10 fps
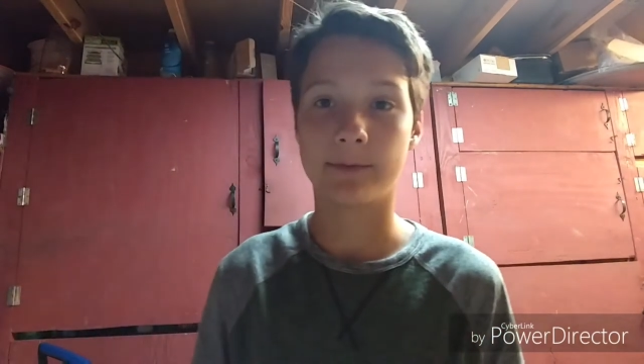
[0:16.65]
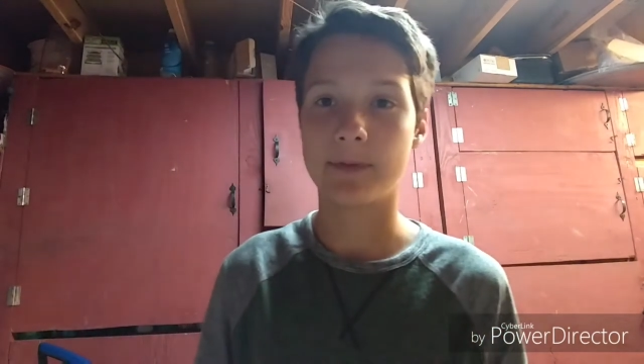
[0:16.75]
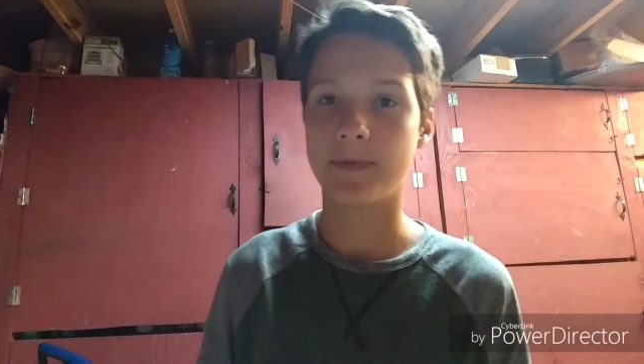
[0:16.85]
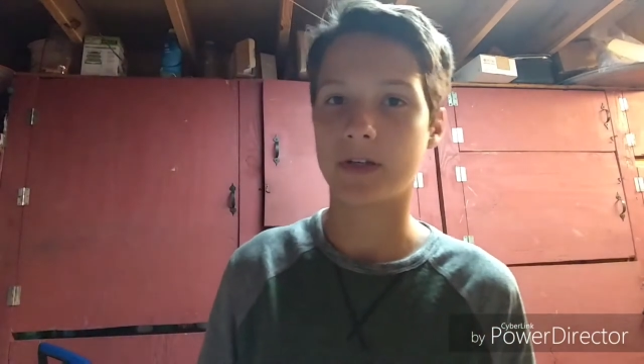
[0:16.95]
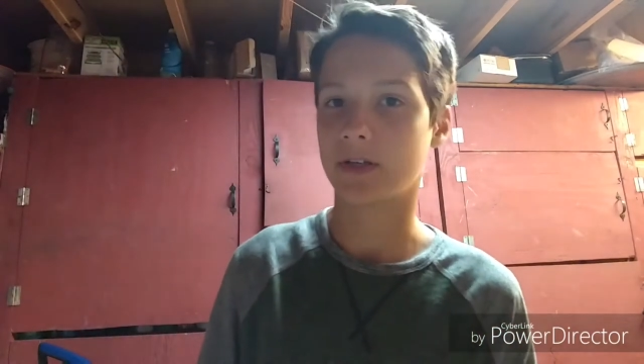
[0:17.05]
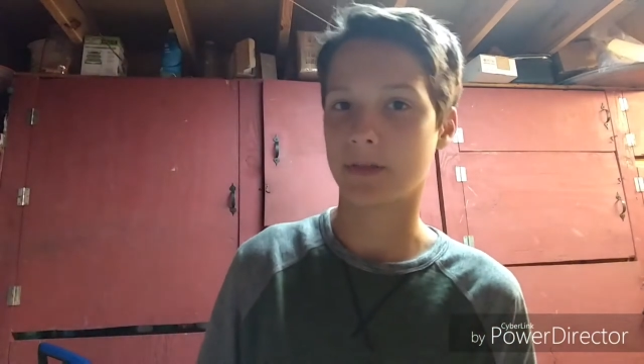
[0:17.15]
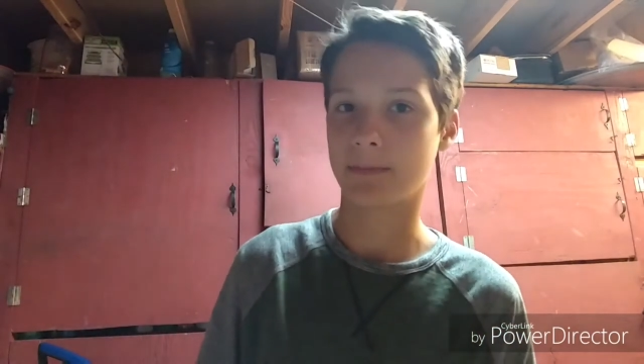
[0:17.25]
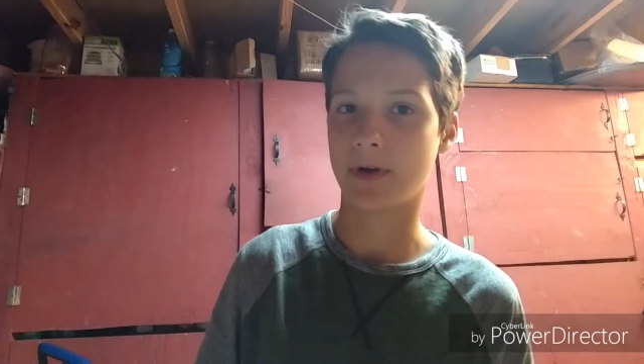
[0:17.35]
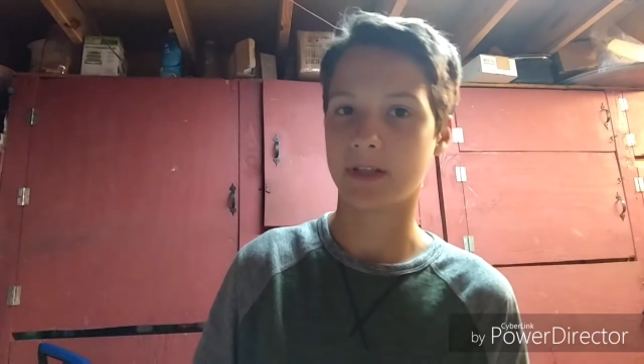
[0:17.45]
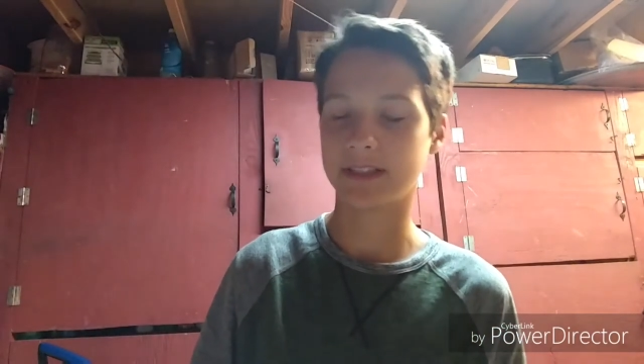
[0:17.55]
We bought all the
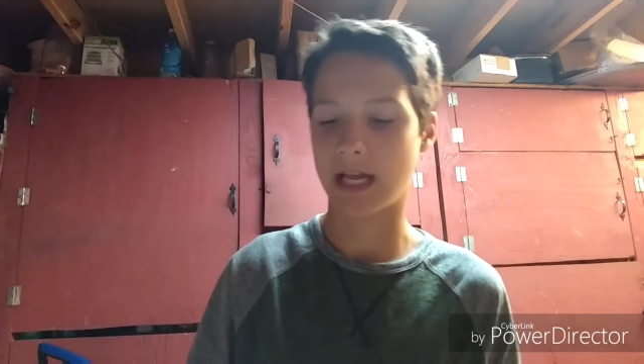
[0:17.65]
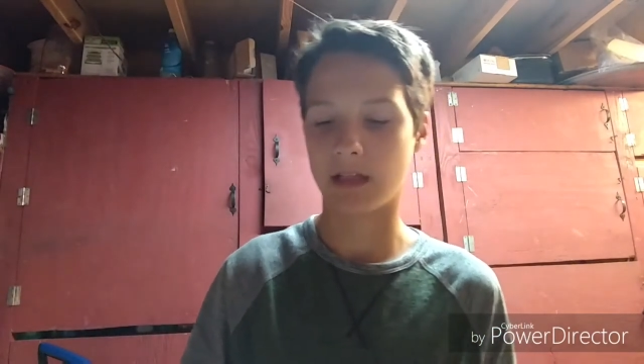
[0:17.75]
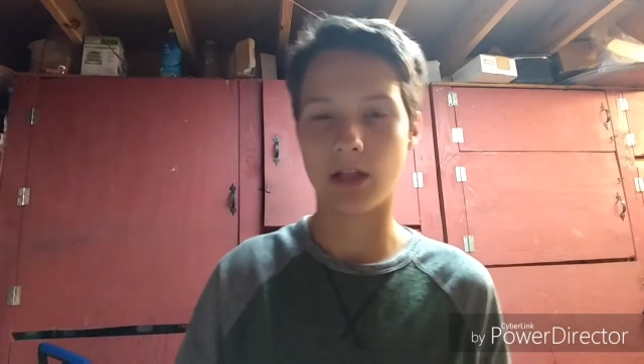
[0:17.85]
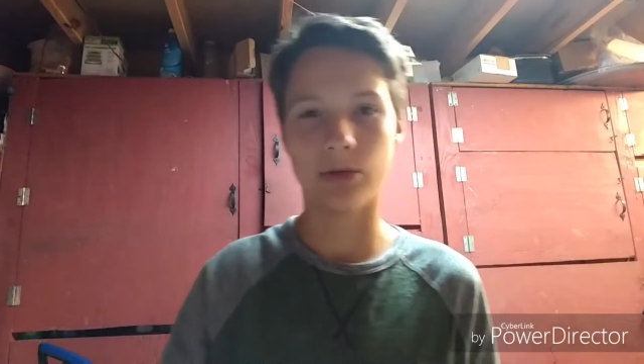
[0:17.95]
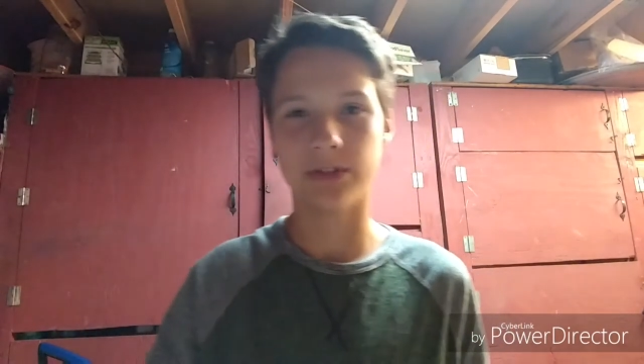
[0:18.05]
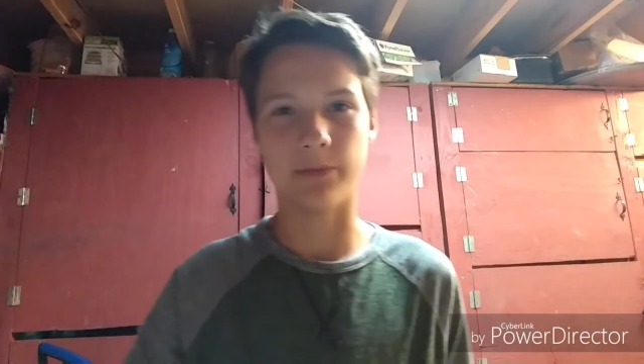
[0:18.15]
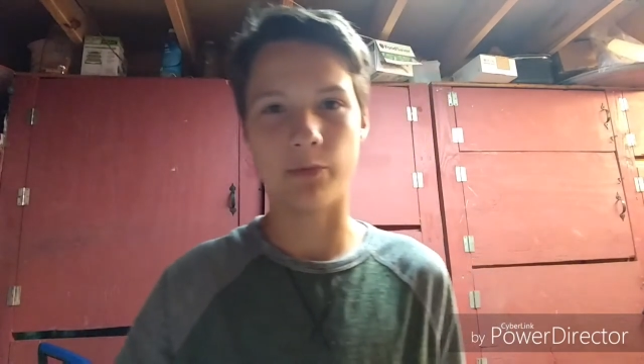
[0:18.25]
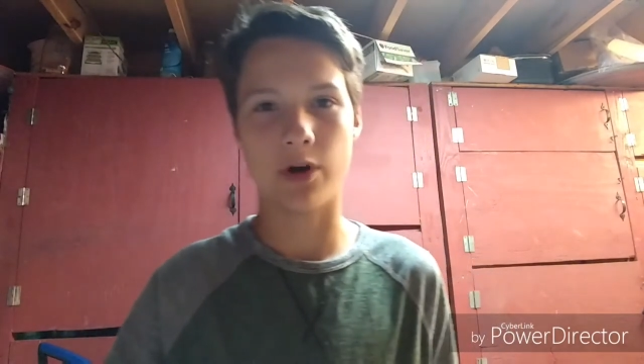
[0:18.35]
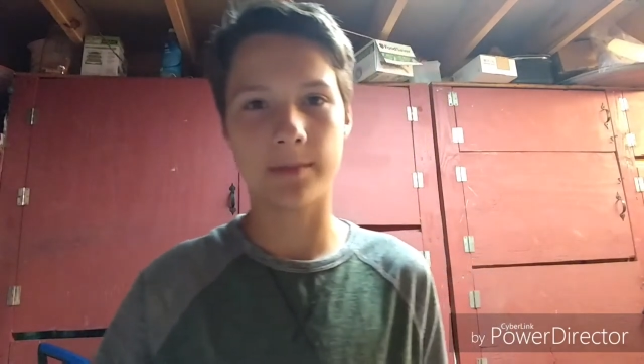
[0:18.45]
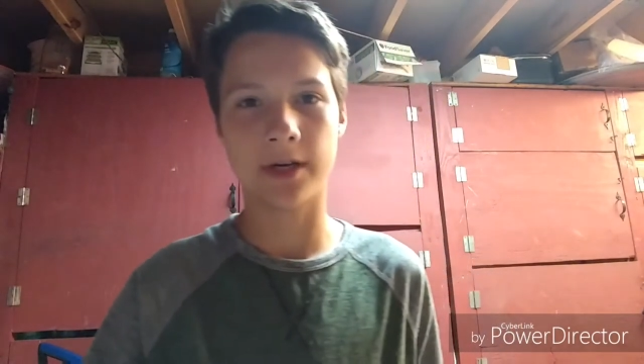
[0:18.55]
parts at Lowe's and
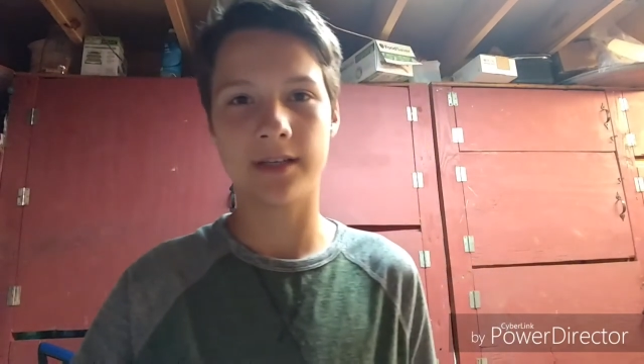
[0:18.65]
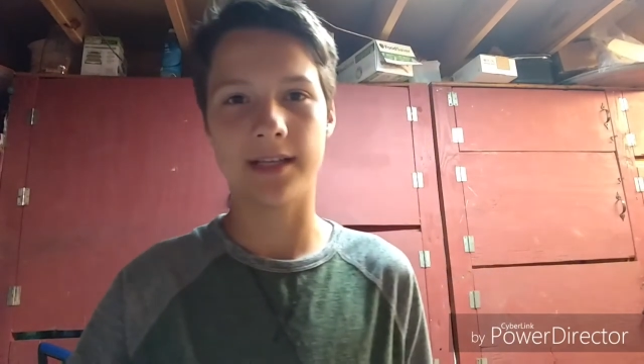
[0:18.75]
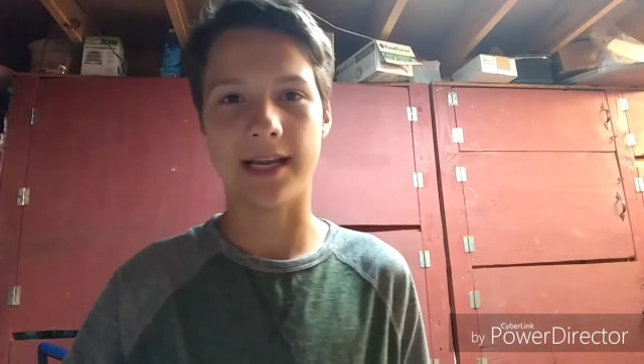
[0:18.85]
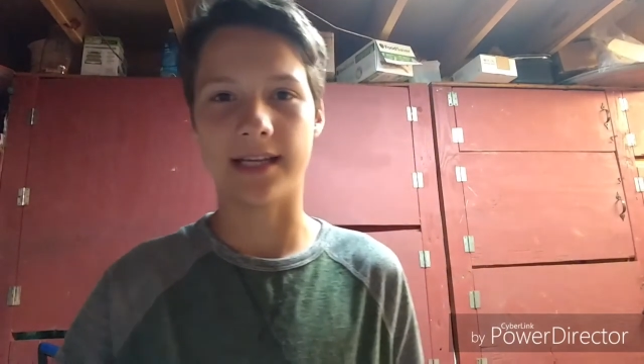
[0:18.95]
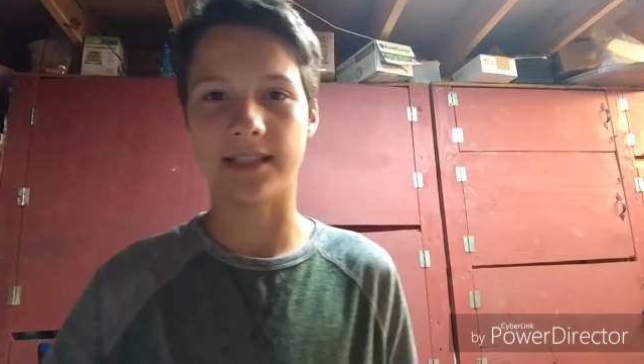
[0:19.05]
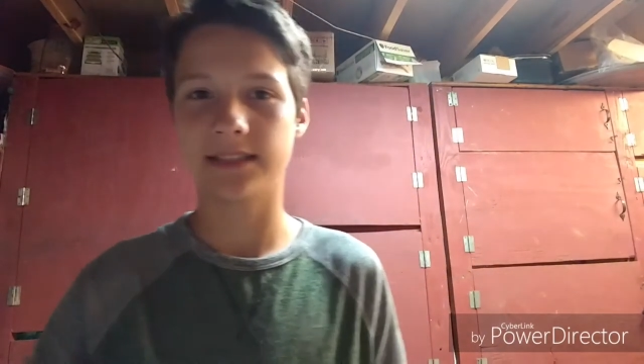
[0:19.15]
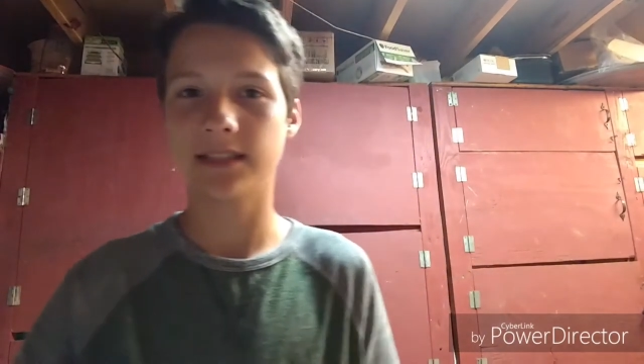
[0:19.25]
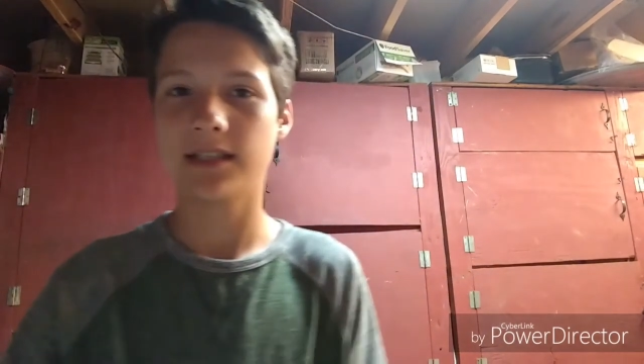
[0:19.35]
Walmart, and